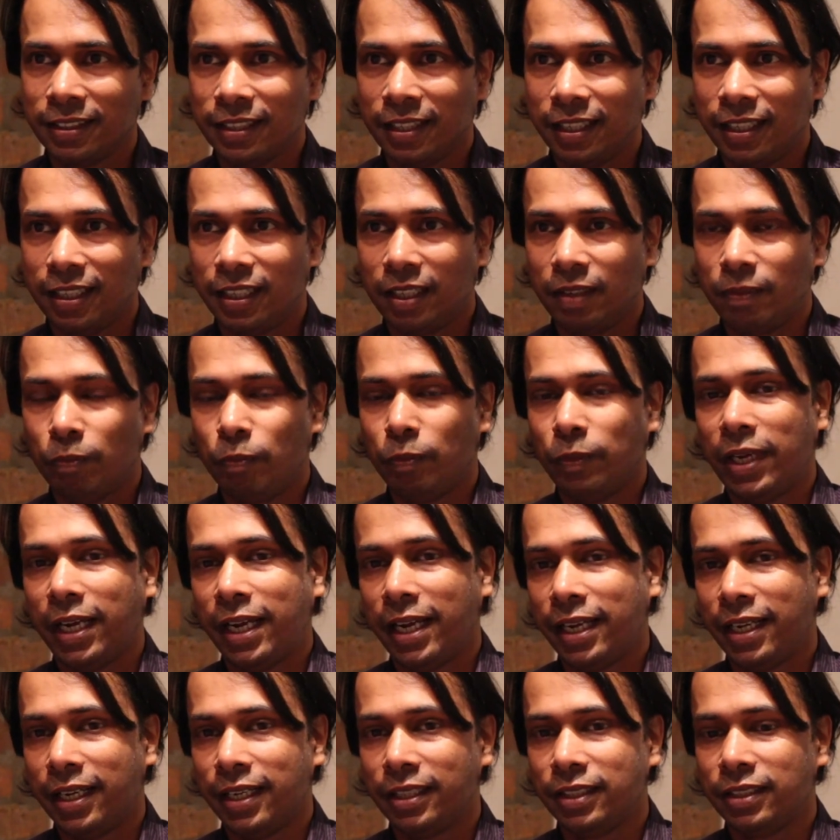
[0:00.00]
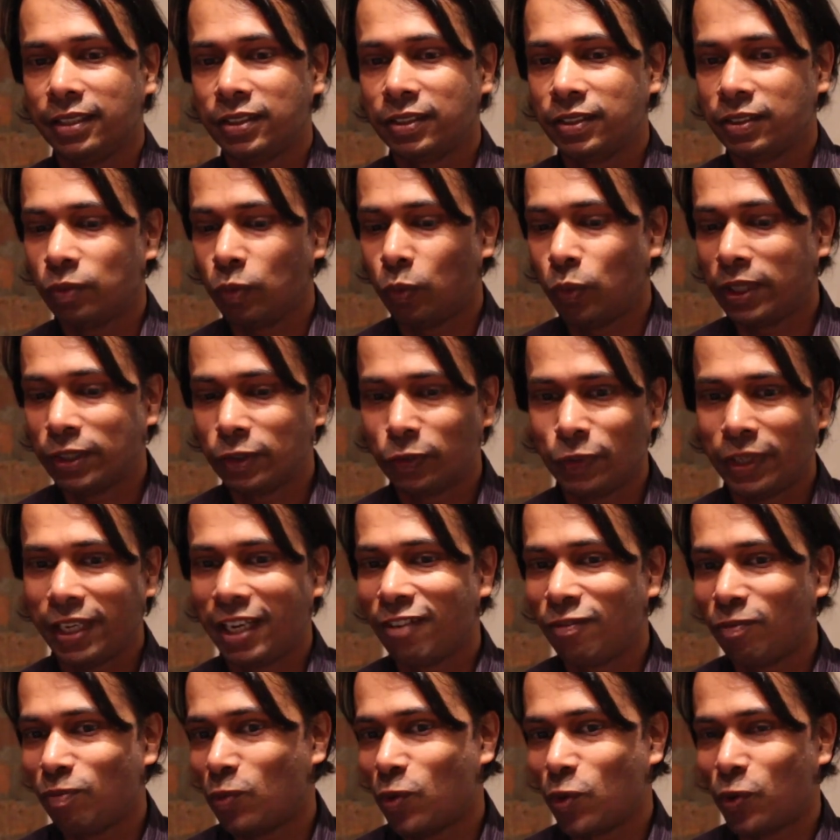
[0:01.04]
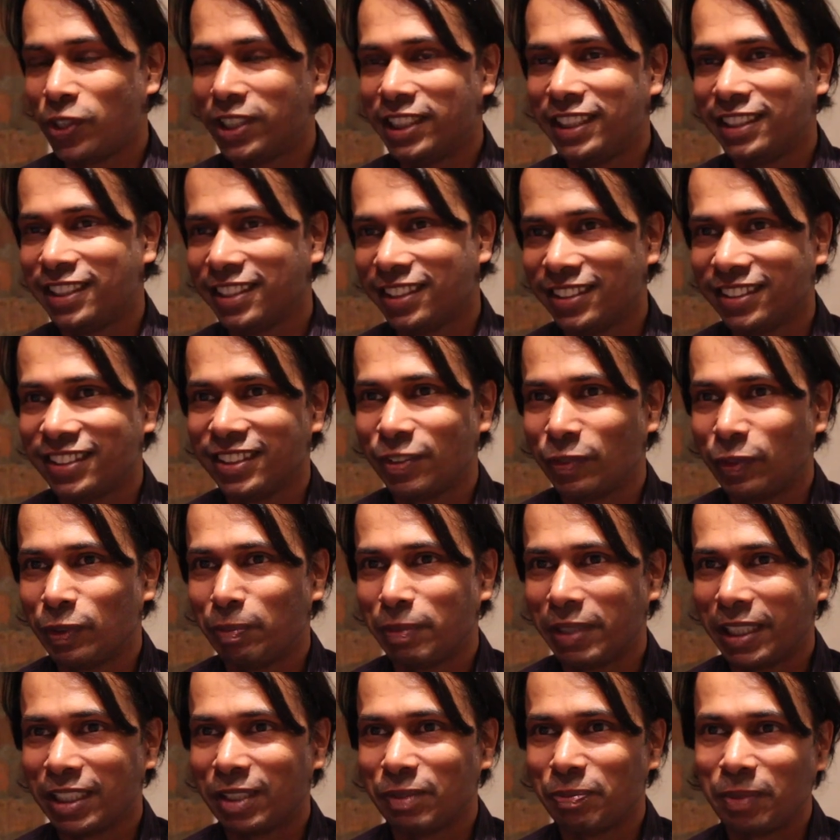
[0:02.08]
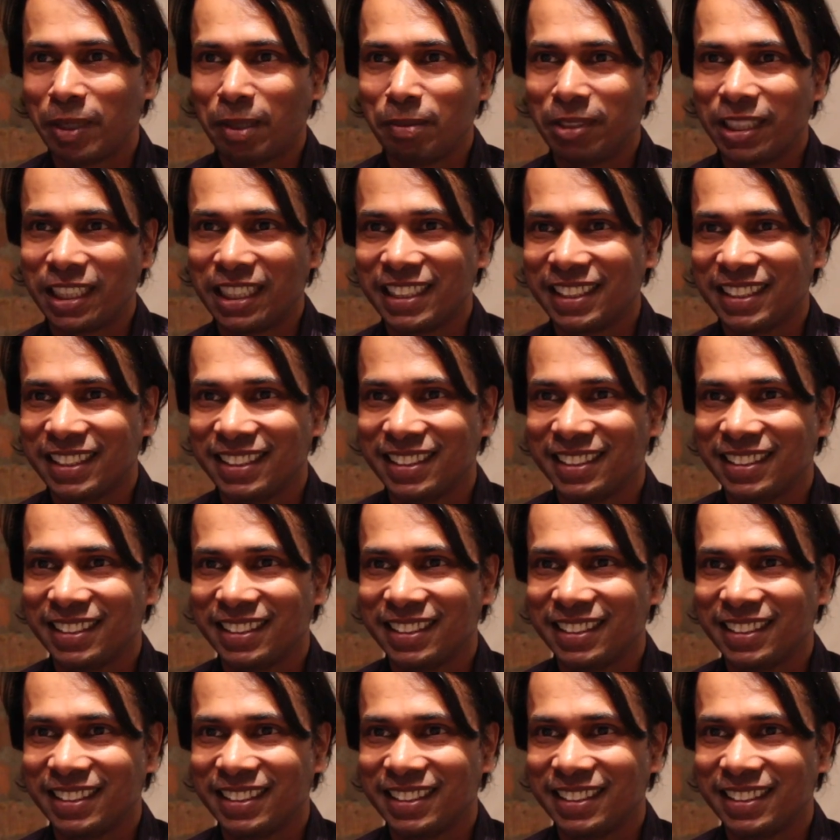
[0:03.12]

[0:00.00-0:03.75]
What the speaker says: and once we have more details, then we'll make them public.